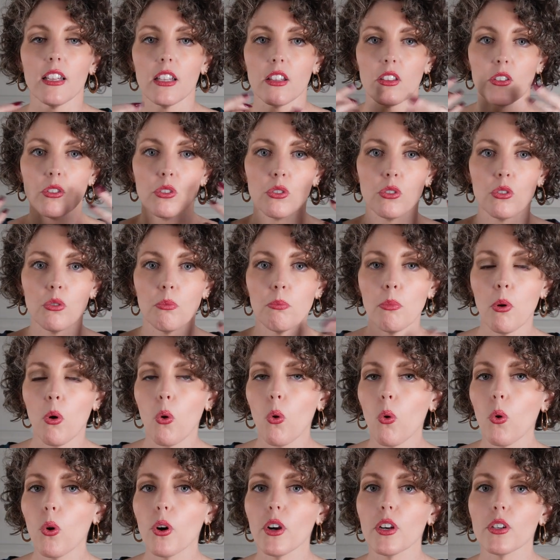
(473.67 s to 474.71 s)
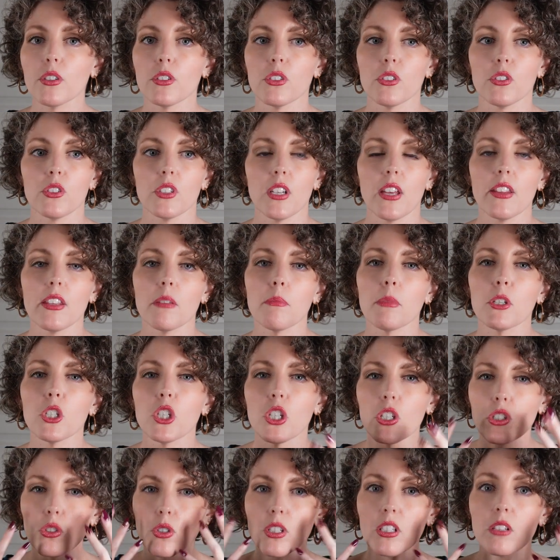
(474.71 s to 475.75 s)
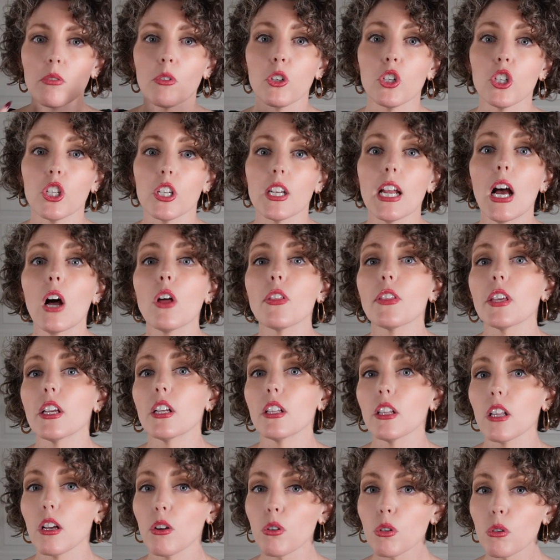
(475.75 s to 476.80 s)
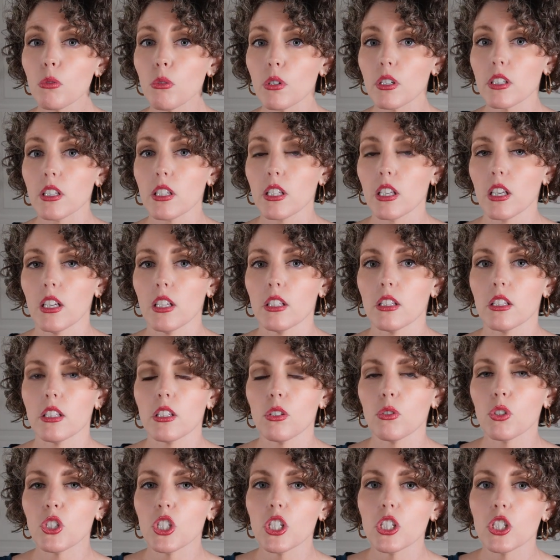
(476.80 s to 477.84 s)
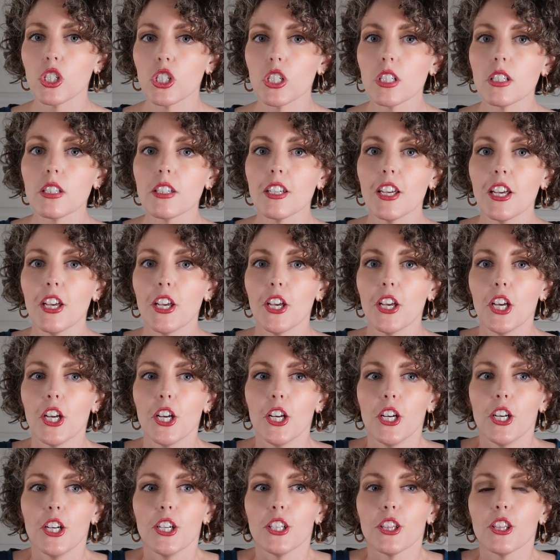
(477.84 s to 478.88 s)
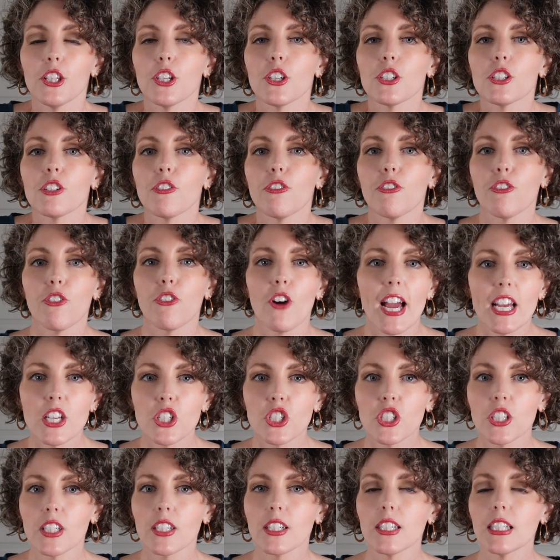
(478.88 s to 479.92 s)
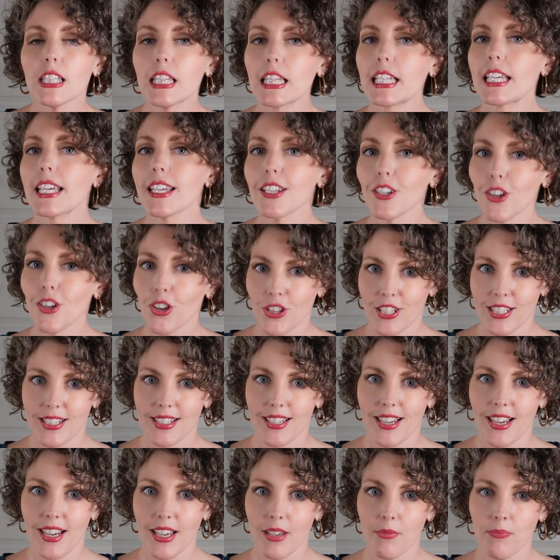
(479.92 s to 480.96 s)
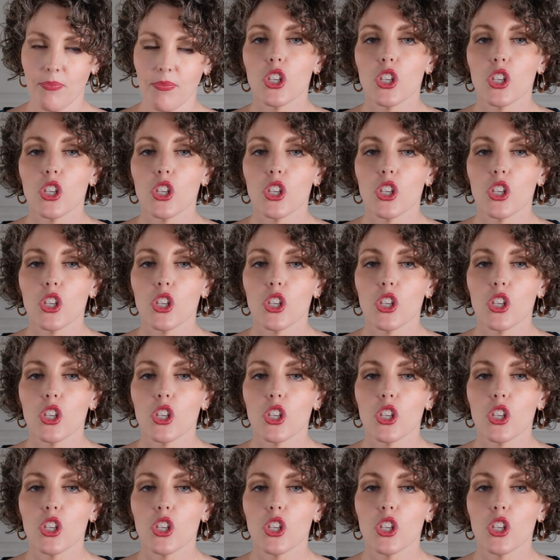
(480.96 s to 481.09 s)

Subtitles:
Like there's no pores, there's nothing, but she also has a good healthy glow to her skin, so she just looks fresh and clean all the time.